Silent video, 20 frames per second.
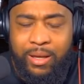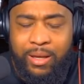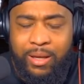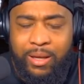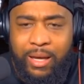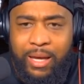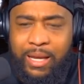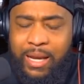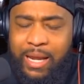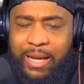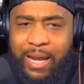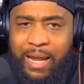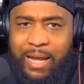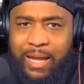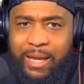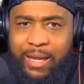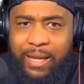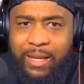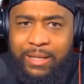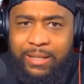
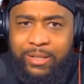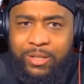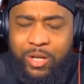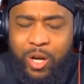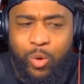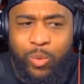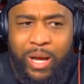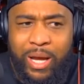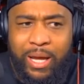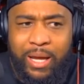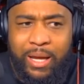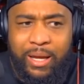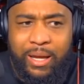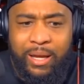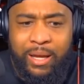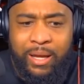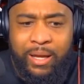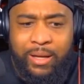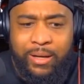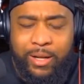And you know what?
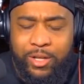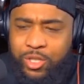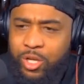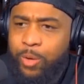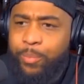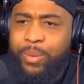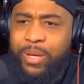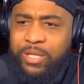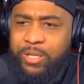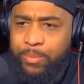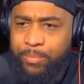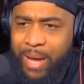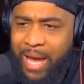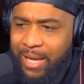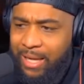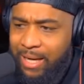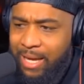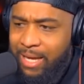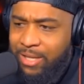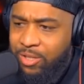There's going to be some
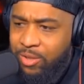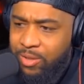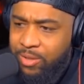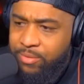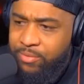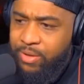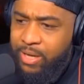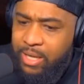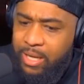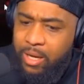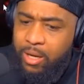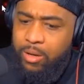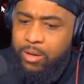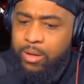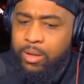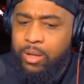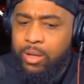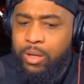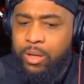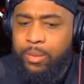backlash on this video.
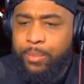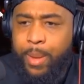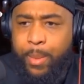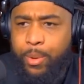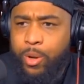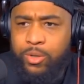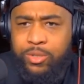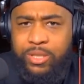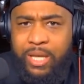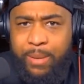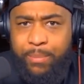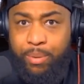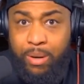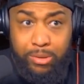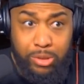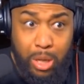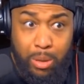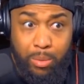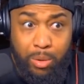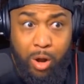People going to say, Brie,
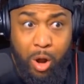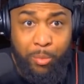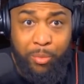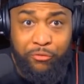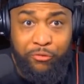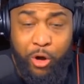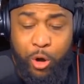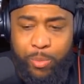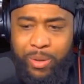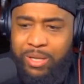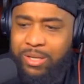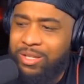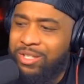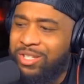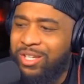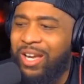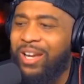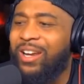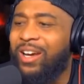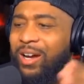you're homophobic. Just
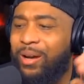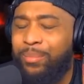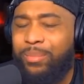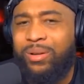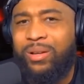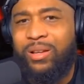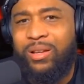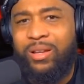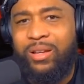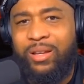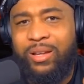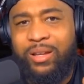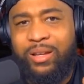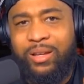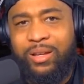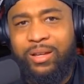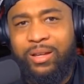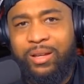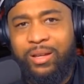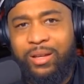shut up.
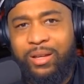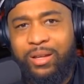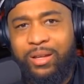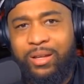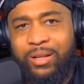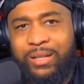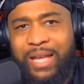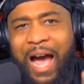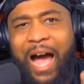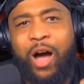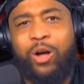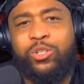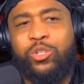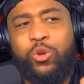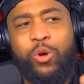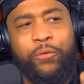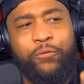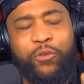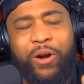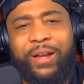Y'all
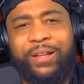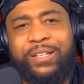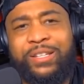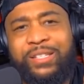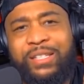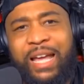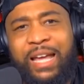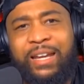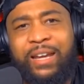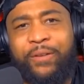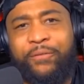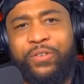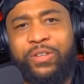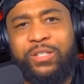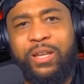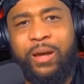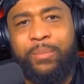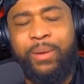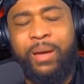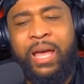too afraid to stand up for
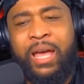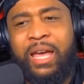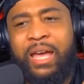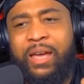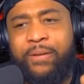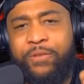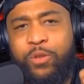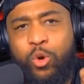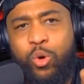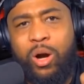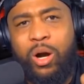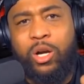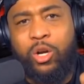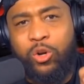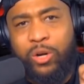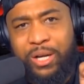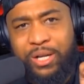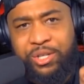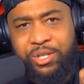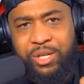something. If you are a
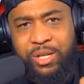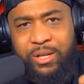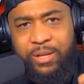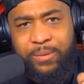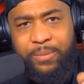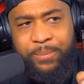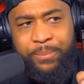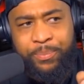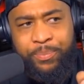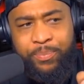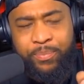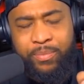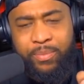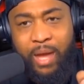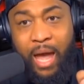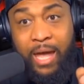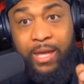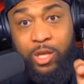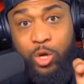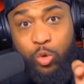Christian
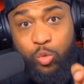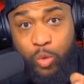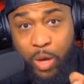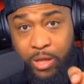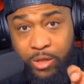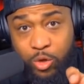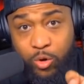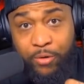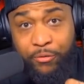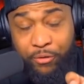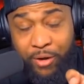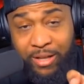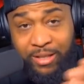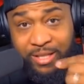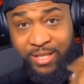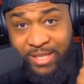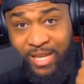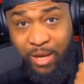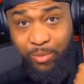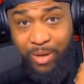and you afraid to
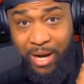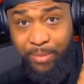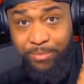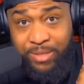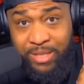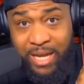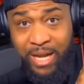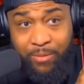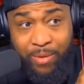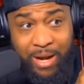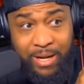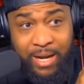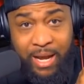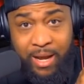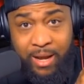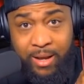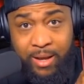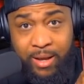say what I'm saying right now,